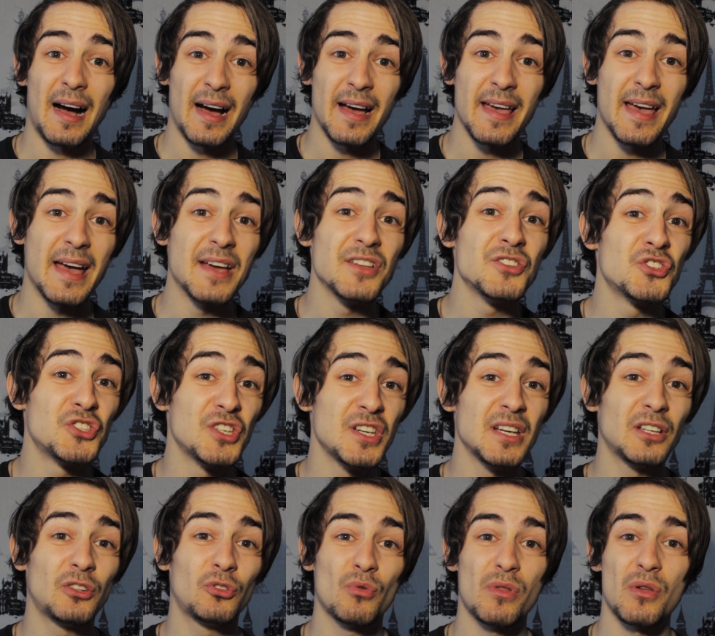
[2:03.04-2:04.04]
ing
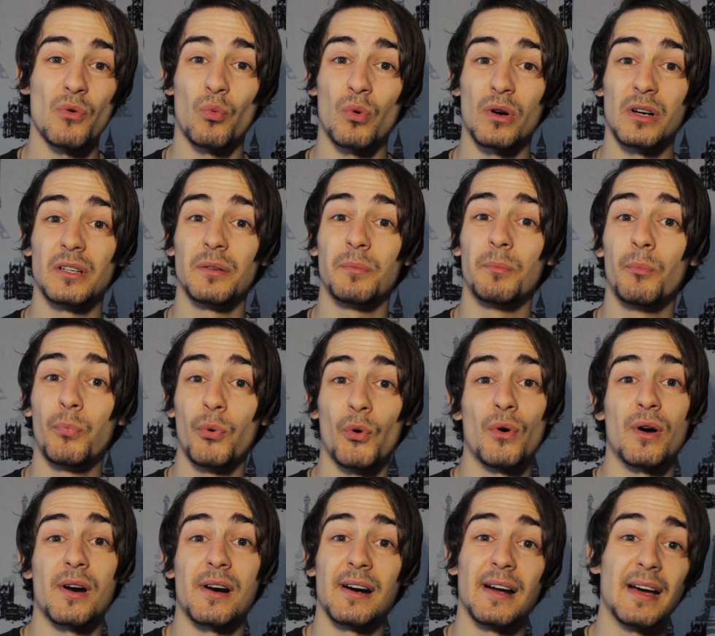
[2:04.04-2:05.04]
to the word
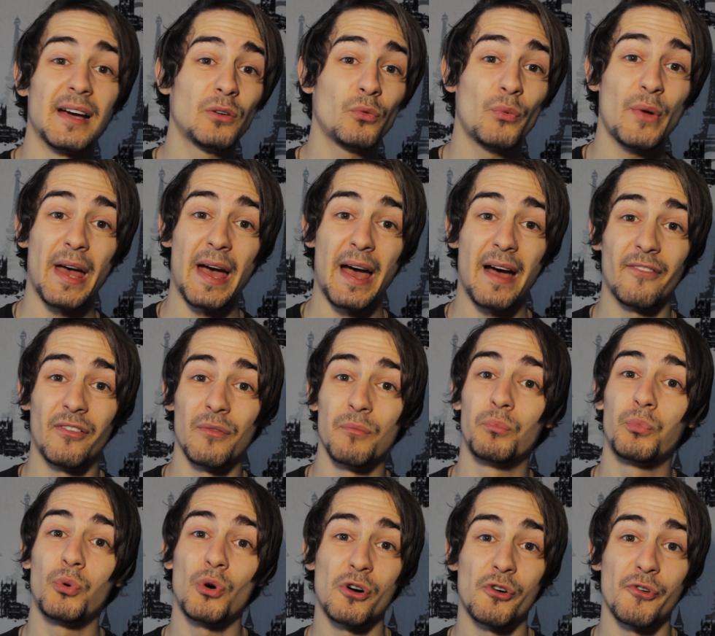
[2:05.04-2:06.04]
bore and we
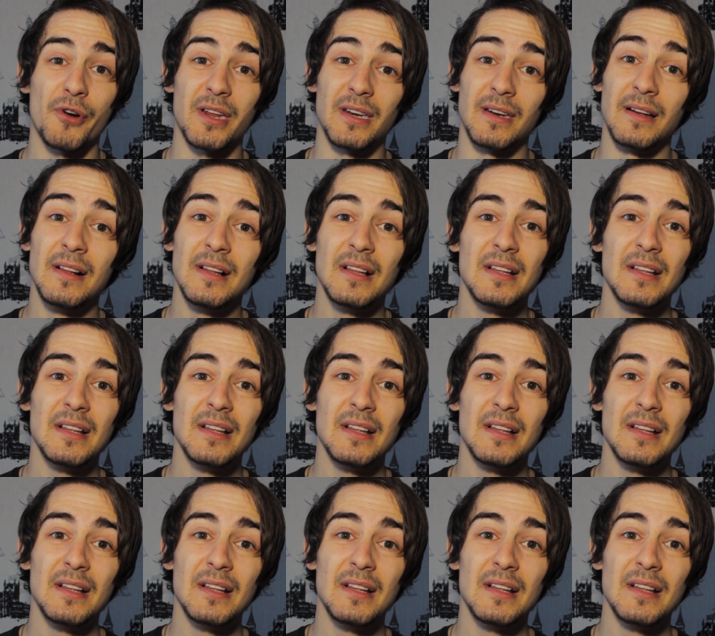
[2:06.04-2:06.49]
have boring.